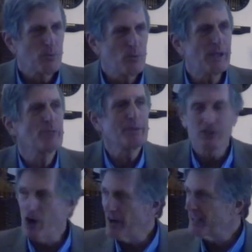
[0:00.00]
we would be
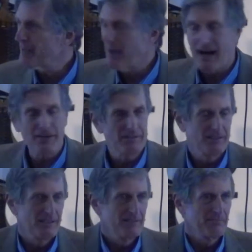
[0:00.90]
talking about
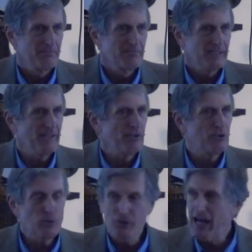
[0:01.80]
even
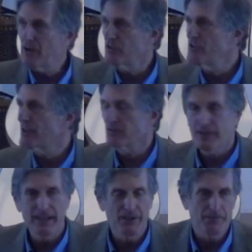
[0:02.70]
2,000 years
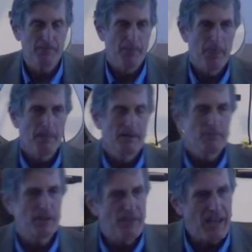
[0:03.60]
later.
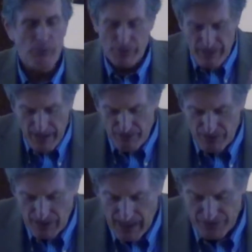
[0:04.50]
But they were there as
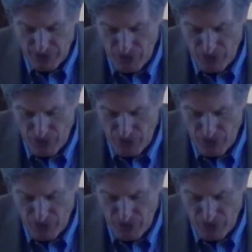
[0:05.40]
God's